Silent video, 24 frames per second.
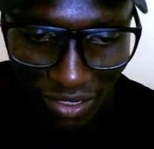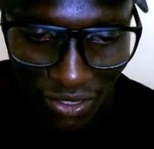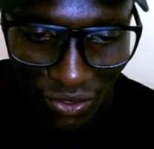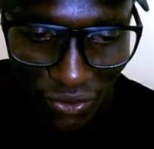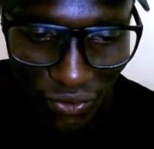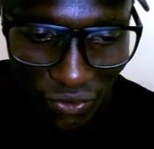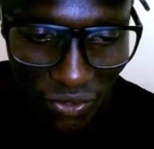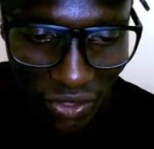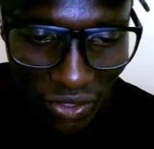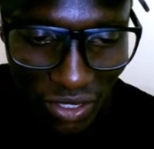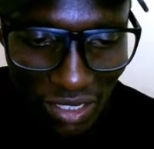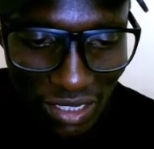do
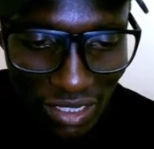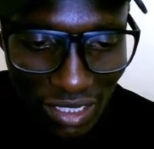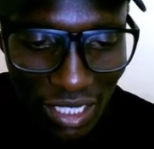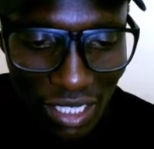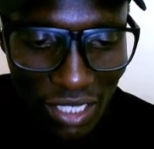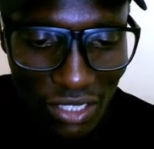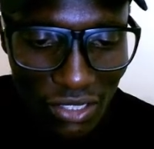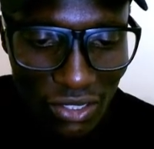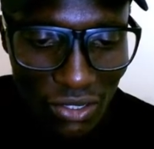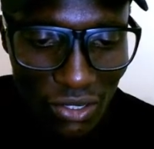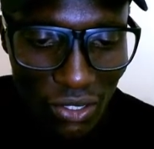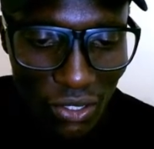this.
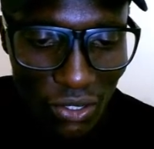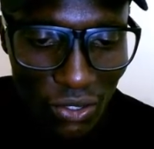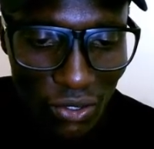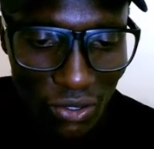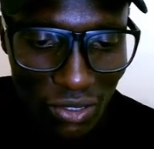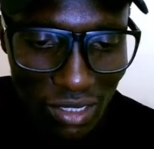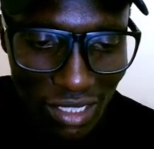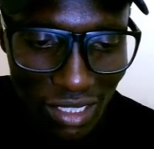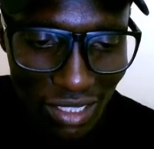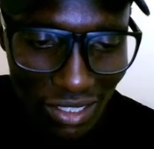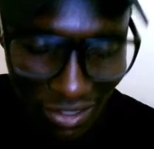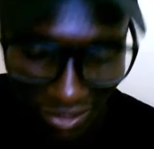So
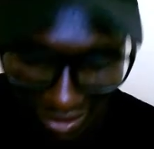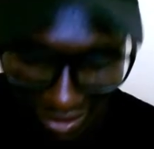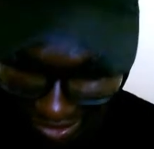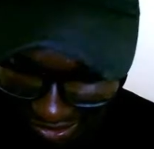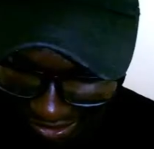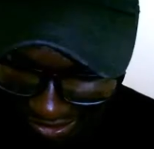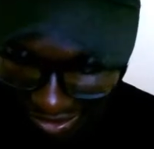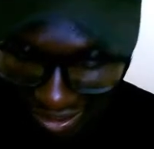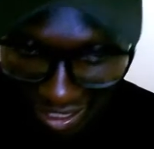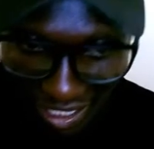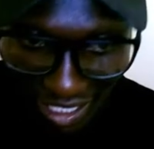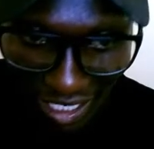using
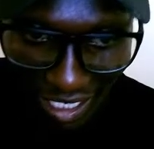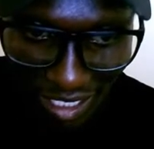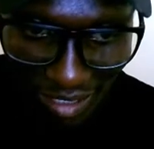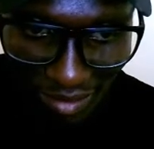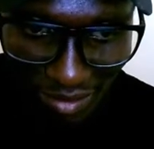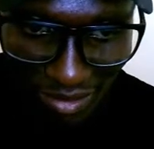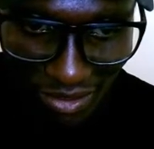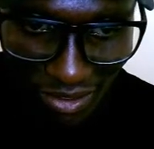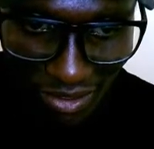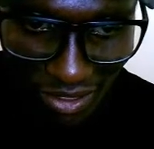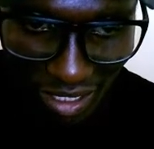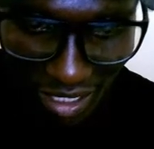controller,
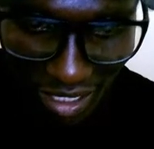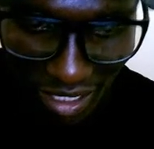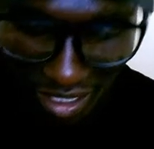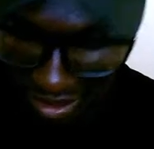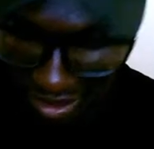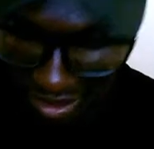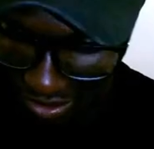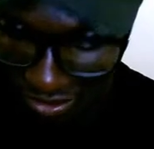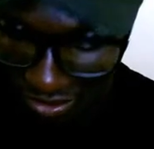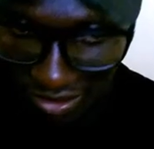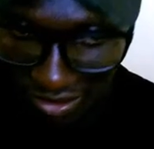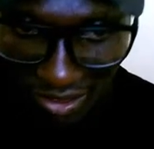
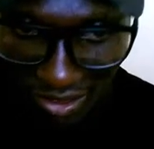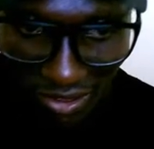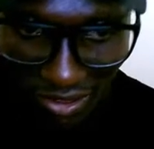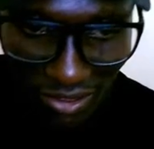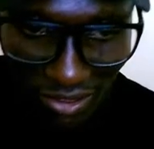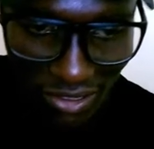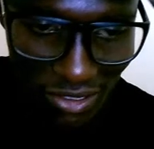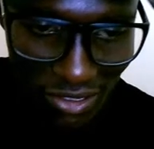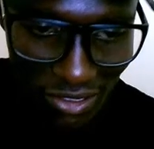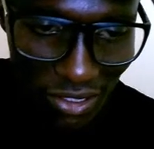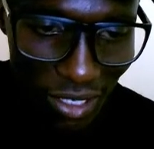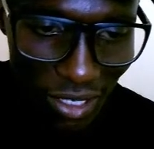using
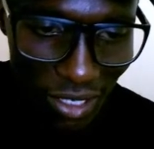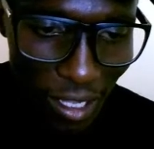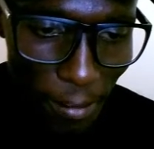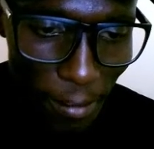controller,